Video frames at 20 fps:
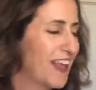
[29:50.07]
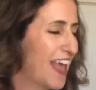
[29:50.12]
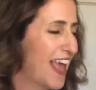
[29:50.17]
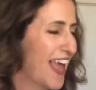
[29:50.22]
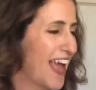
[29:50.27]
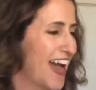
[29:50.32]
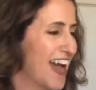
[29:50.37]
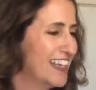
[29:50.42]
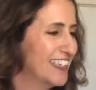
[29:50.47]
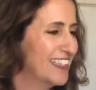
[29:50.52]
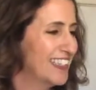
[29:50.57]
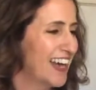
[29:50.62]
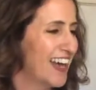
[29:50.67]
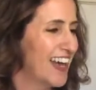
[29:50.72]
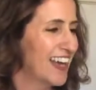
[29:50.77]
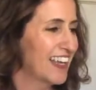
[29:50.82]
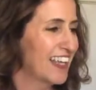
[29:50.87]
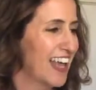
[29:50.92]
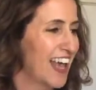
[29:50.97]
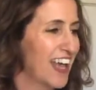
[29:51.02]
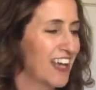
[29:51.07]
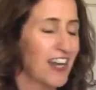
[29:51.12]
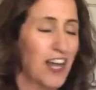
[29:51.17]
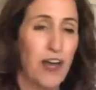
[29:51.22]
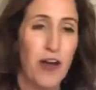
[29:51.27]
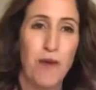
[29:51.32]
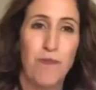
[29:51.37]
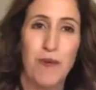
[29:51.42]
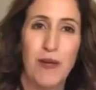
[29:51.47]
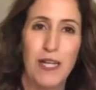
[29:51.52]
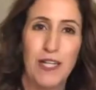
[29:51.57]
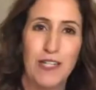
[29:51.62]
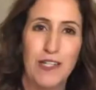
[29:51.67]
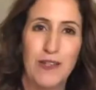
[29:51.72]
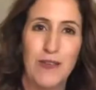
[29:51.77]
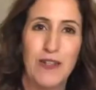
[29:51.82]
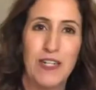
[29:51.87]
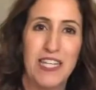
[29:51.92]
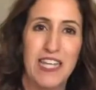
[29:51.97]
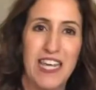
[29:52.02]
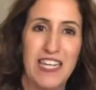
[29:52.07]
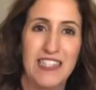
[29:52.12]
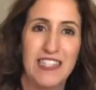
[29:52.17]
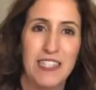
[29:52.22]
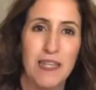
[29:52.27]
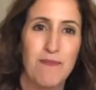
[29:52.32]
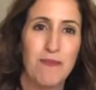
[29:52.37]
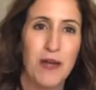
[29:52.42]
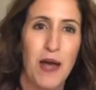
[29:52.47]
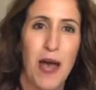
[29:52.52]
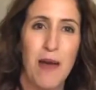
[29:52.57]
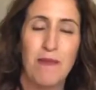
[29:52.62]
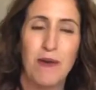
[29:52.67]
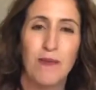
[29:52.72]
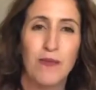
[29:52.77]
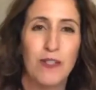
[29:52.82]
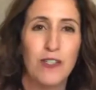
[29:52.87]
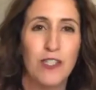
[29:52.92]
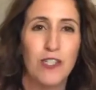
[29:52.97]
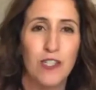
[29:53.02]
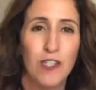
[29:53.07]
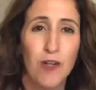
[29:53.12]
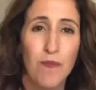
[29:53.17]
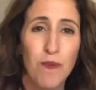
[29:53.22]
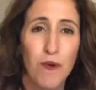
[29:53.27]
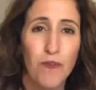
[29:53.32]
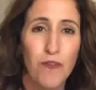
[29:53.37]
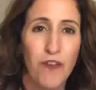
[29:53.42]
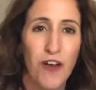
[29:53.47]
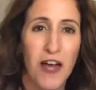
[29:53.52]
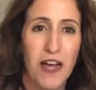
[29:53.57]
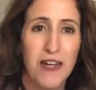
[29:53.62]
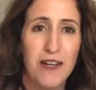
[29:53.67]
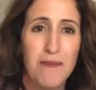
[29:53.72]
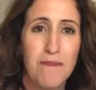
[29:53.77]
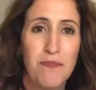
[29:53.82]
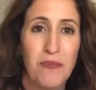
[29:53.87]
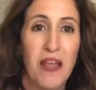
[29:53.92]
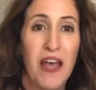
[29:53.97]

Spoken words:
And again, I hope we could do it again sometime. It was super fun.